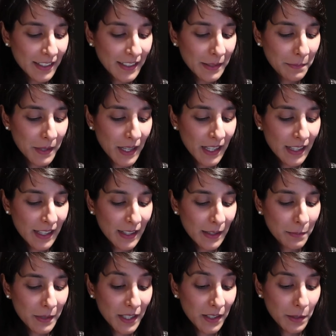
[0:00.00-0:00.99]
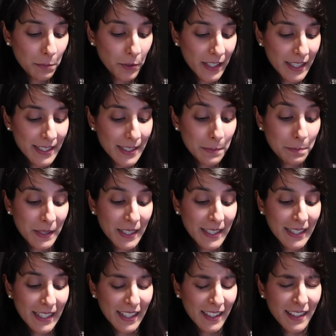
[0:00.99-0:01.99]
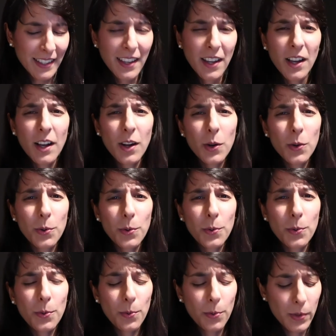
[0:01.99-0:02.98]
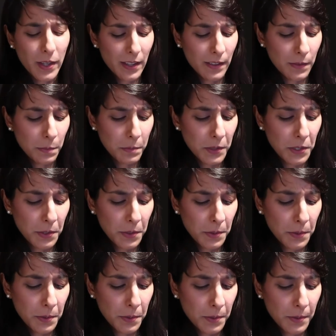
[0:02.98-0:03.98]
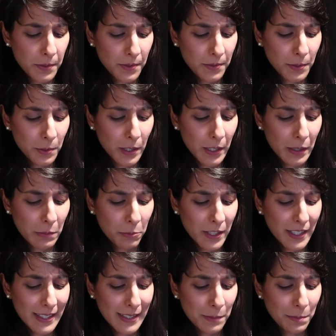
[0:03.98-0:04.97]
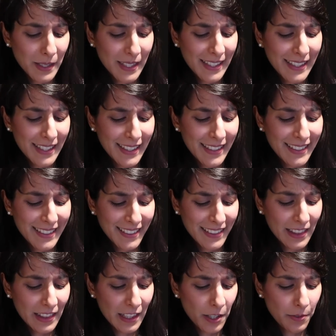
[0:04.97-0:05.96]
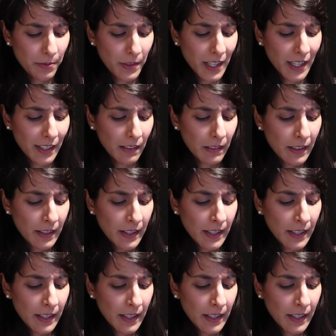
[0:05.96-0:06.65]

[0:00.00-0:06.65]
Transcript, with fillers: I am calm and I am ready to begin. Oh, that's beautiful. I am ready to begin. I love that.